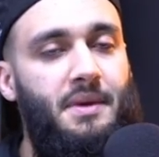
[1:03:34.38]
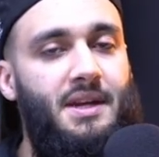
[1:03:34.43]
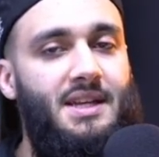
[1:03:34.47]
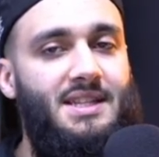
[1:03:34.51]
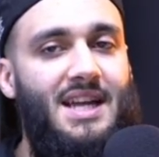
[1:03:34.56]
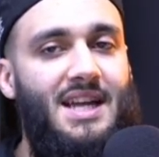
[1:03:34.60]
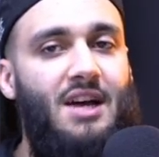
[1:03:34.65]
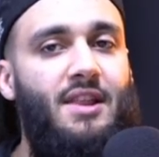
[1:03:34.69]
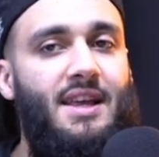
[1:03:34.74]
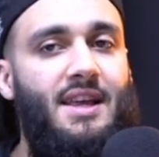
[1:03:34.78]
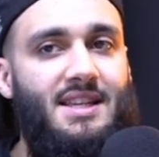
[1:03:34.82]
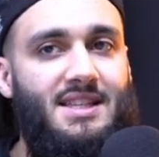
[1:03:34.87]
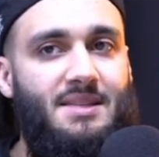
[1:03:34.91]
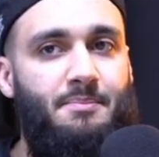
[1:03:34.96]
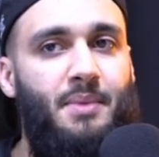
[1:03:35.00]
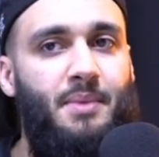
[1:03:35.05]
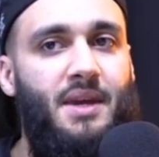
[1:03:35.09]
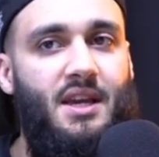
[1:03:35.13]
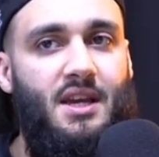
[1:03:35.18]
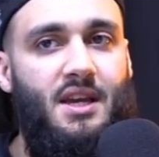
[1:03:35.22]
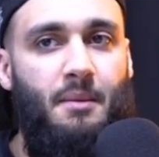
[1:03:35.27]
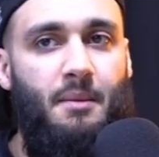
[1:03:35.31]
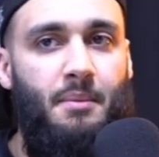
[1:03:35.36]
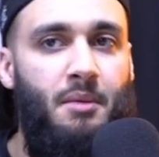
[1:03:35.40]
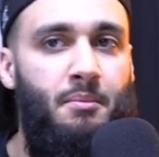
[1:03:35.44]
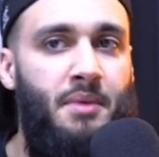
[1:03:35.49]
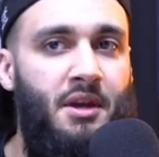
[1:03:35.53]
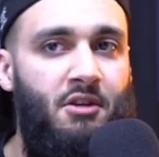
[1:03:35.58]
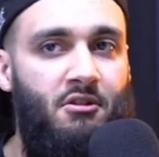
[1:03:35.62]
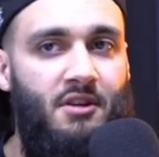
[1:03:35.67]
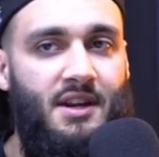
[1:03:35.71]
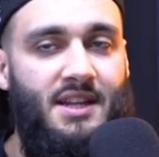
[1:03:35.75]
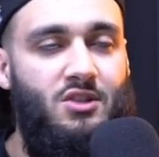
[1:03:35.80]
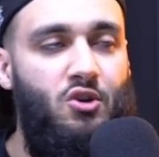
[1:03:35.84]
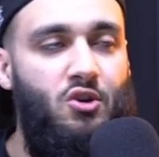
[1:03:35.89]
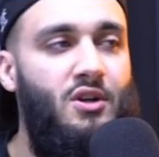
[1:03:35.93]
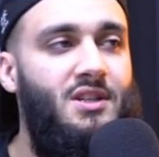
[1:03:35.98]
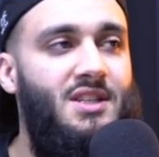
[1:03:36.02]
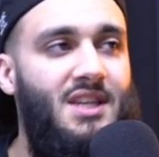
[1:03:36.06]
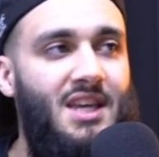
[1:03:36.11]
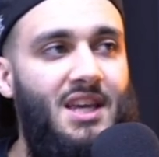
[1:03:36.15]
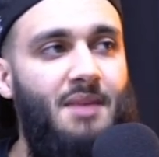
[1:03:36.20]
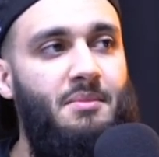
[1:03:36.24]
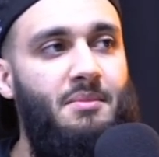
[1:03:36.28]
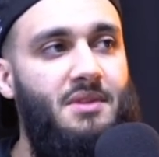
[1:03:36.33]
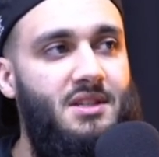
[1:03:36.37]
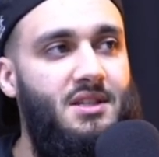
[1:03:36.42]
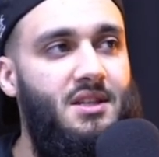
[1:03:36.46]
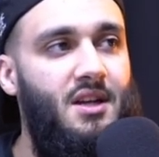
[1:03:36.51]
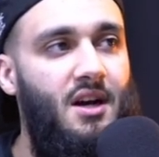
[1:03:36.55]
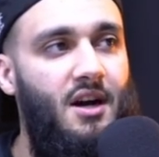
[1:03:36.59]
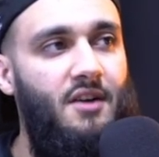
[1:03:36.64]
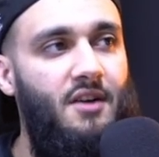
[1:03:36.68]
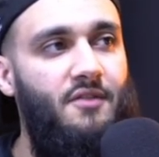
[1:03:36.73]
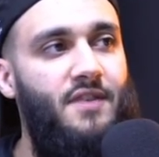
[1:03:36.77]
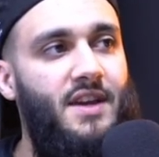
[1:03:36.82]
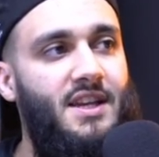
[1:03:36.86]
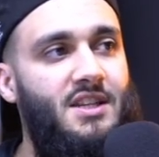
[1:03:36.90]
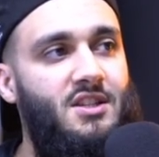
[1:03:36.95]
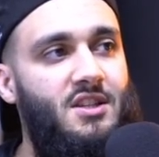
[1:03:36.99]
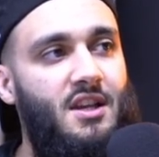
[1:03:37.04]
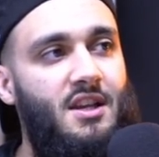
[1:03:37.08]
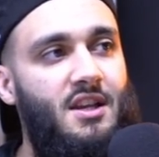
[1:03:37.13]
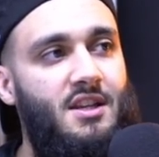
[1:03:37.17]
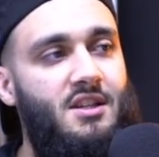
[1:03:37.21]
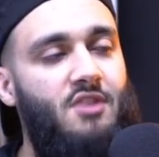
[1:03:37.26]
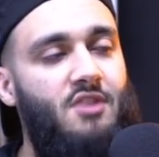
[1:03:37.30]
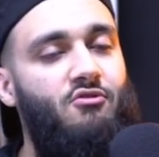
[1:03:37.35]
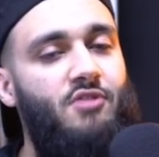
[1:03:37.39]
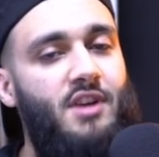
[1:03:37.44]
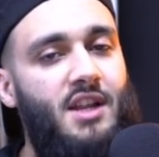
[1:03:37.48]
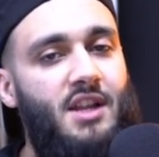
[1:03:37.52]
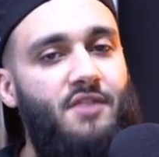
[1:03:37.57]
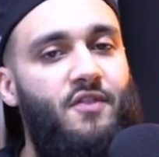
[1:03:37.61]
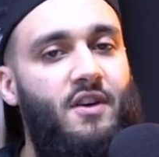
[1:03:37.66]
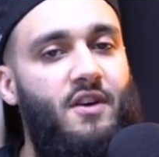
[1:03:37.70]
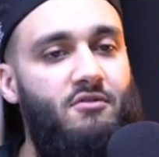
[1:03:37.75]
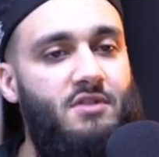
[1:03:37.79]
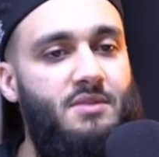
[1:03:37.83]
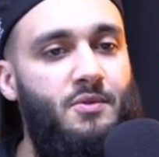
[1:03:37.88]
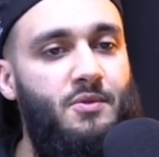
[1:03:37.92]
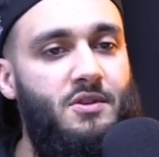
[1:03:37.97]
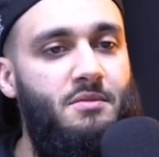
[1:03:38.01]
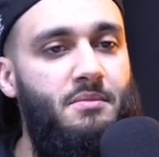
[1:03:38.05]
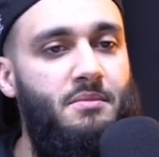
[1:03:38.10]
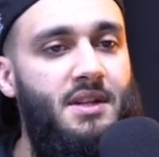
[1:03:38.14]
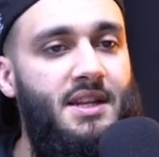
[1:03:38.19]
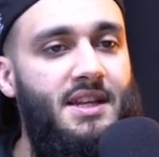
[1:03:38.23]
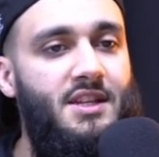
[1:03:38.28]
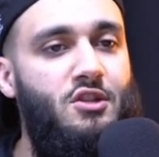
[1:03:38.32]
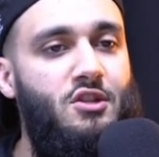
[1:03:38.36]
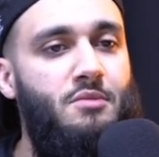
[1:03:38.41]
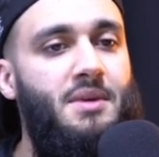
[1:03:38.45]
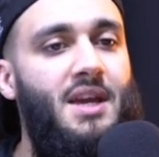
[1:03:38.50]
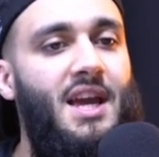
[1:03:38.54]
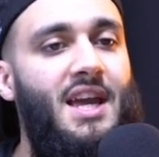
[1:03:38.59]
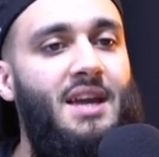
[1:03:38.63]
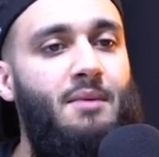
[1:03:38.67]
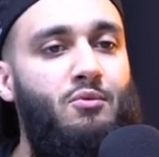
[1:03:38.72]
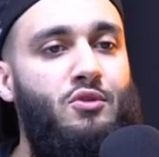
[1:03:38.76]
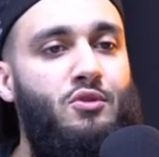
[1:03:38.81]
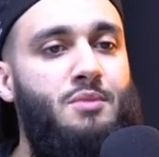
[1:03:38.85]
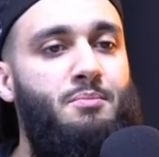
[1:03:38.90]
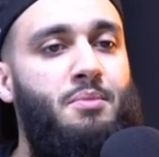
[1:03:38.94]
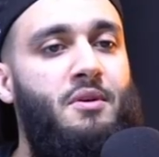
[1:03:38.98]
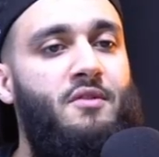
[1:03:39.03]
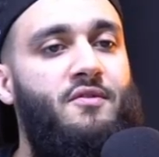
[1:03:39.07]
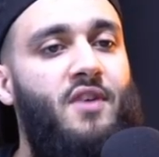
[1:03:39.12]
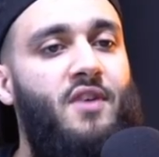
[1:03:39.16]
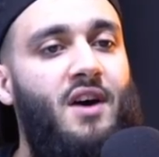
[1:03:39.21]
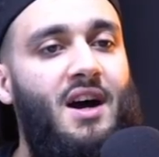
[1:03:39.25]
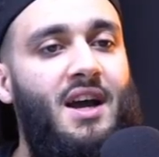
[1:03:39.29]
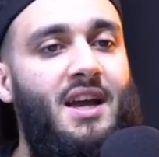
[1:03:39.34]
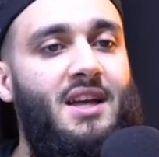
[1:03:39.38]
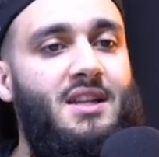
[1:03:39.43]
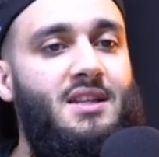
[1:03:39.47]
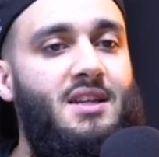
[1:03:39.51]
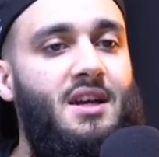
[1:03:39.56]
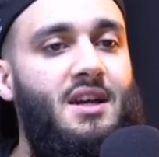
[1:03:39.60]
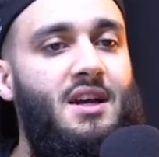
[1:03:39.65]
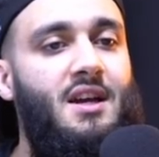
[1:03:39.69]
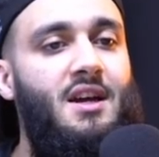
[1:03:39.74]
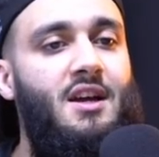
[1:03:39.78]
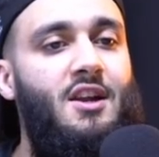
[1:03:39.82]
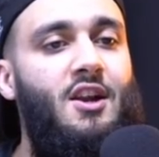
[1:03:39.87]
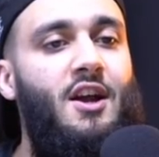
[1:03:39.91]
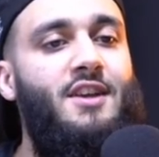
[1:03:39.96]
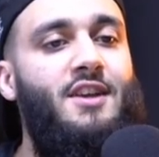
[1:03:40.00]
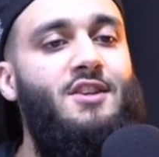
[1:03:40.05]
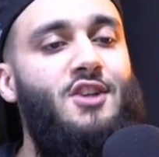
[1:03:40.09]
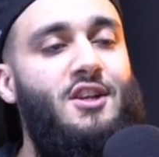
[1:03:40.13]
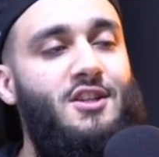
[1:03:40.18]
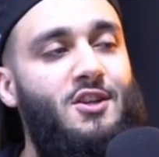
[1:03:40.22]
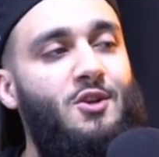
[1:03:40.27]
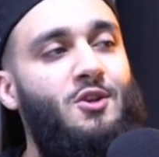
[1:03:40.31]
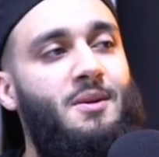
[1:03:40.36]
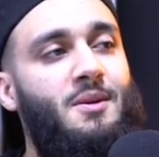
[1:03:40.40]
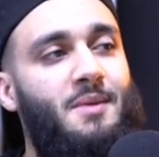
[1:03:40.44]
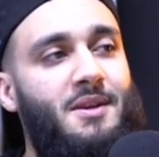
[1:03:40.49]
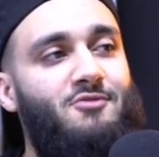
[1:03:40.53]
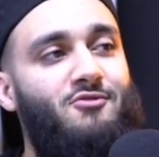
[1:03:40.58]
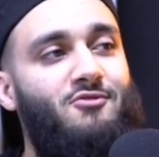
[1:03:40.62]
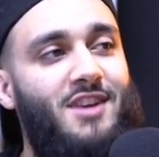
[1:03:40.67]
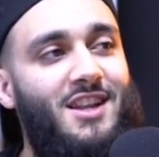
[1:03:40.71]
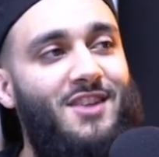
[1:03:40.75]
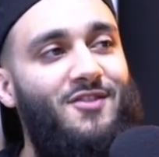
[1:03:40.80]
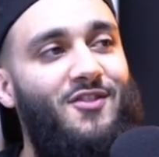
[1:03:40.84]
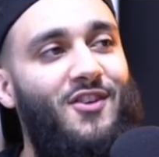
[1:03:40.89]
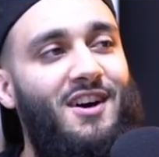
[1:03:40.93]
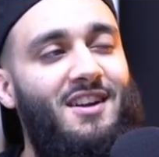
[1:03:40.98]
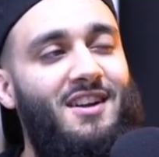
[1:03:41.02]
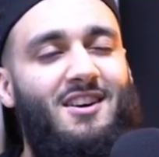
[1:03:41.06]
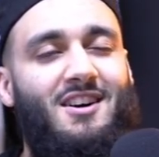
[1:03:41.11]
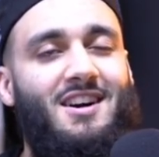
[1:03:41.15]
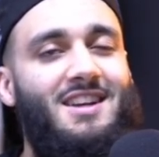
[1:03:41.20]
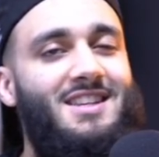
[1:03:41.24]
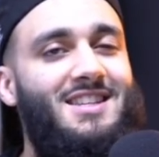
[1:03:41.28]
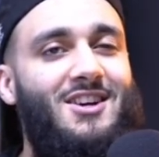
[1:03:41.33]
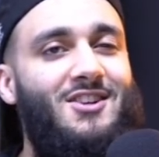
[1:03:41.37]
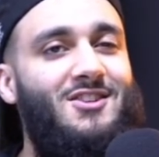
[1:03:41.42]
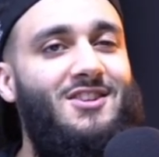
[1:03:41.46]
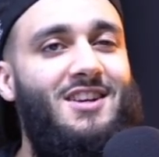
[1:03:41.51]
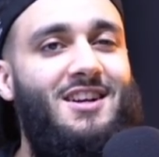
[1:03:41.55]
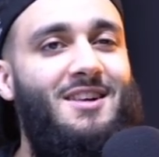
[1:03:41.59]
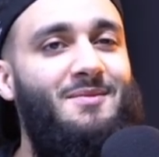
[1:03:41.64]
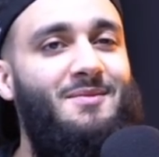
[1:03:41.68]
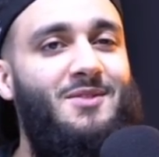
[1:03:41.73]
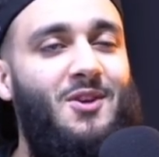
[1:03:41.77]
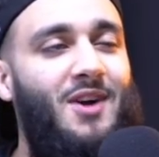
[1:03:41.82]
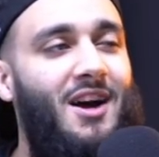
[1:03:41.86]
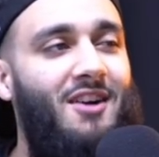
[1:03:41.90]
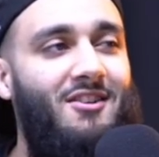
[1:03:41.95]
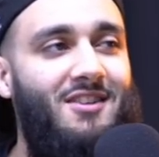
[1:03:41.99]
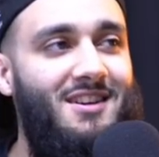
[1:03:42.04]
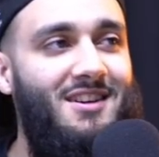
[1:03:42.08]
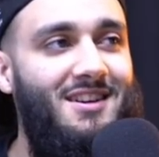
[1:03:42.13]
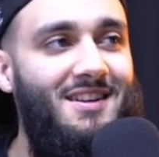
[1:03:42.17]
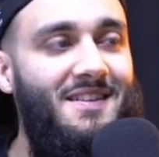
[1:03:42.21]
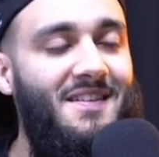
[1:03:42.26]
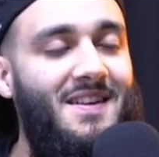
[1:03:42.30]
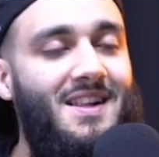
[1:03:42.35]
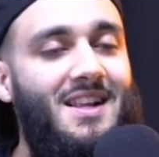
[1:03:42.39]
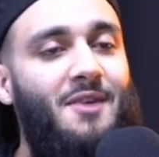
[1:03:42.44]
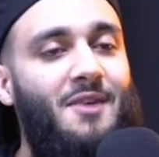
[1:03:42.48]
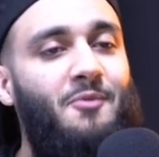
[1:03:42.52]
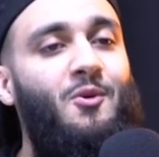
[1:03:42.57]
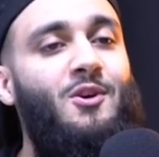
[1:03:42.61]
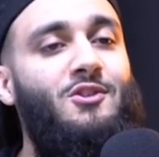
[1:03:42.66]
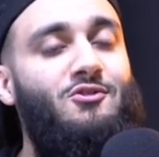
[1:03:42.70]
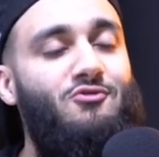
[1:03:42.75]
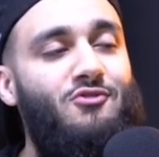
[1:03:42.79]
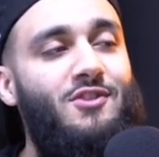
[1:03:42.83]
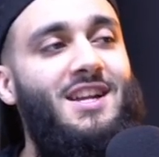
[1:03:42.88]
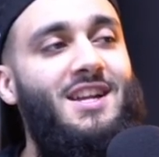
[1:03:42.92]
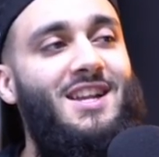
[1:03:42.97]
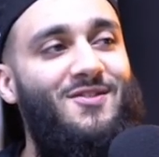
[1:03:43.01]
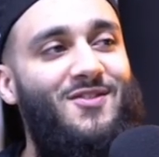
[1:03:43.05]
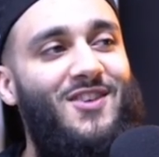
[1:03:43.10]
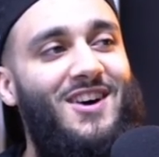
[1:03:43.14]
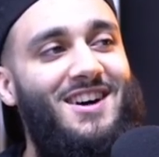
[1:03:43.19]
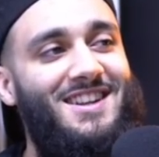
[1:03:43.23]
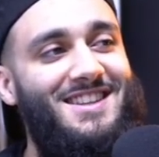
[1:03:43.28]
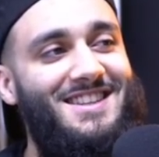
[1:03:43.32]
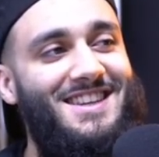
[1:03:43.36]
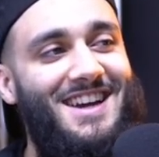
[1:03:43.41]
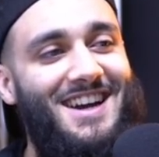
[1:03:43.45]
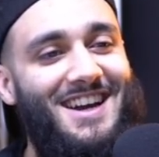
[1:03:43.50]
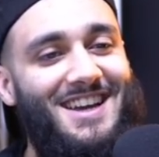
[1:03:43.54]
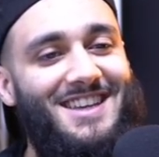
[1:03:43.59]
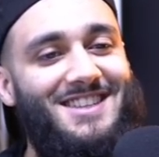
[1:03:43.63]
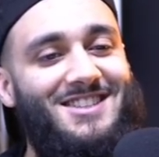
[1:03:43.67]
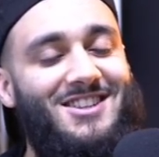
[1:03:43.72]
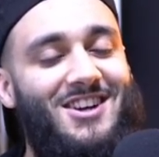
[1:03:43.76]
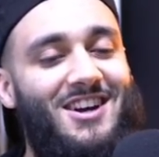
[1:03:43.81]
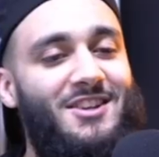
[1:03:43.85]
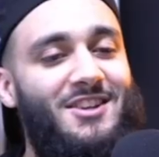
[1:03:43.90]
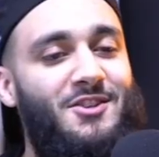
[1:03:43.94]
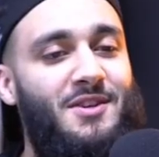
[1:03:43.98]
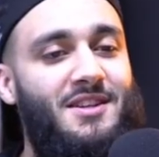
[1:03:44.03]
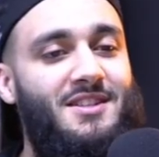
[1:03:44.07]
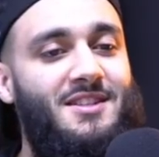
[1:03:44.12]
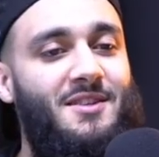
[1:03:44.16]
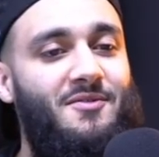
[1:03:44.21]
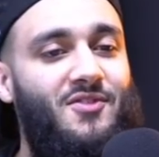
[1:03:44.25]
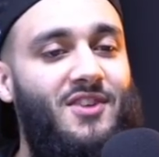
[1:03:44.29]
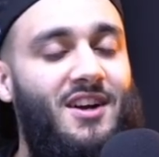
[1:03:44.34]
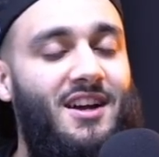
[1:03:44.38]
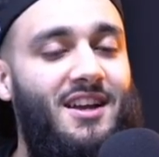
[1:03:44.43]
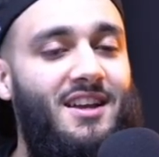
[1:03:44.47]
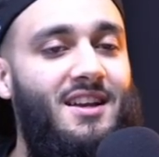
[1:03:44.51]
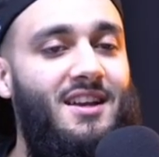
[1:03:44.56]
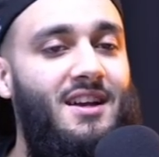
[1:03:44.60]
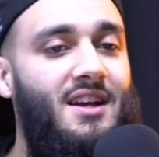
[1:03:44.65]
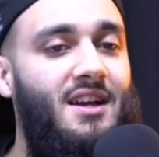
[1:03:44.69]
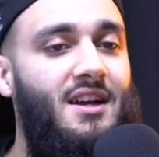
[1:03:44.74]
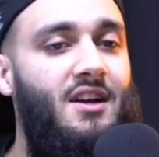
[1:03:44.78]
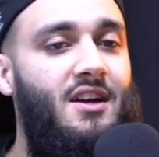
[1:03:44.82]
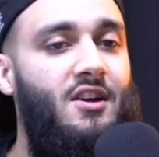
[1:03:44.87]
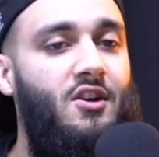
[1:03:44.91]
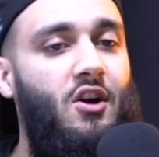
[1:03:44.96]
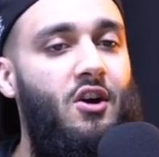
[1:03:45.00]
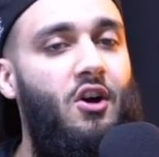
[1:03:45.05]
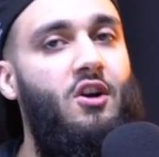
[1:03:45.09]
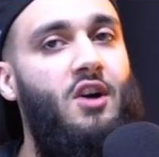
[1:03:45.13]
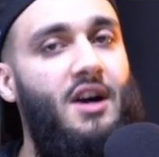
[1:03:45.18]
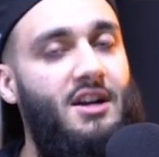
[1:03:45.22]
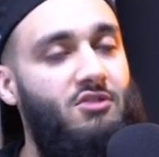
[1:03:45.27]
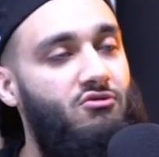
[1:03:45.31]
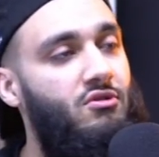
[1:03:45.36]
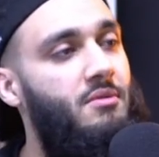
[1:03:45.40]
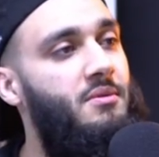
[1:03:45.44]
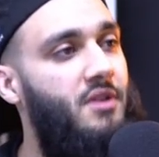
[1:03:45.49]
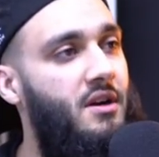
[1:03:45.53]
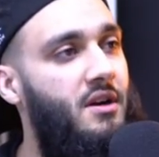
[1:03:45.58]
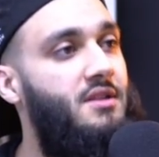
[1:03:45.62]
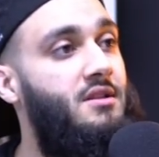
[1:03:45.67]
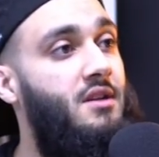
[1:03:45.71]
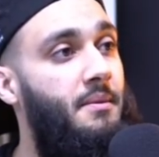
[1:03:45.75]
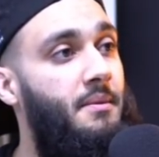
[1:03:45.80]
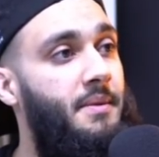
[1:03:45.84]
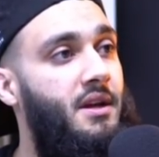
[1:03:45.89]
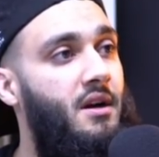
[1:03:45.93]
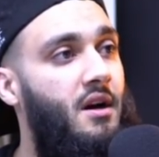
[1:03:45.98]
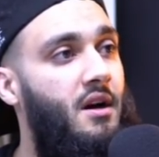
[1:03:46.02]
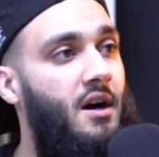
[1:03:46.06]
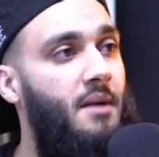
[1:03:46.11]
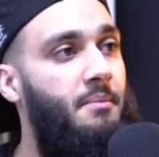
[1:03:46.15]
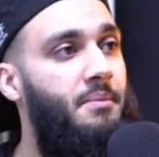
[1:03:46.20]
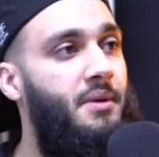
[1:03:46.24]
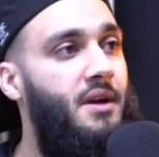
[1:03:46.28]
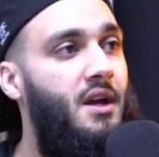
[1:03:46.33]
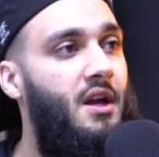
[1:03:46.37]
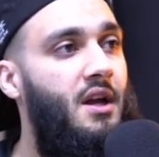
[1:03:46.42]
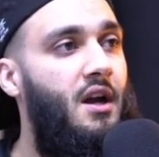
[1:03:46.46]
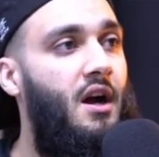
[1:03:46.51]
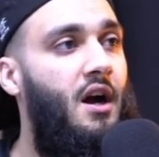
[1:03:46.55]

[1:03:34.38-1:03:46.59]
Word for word: Because now that it's a bit bigger and it's got team and stuff, it's a really fun responsibility to be able to provide... Like, should I do something that's really fun? Oh, it sounds like I'm so arrogant. What's really fun, is like doing stuff like... Oh, guys, Ramadan's coming up.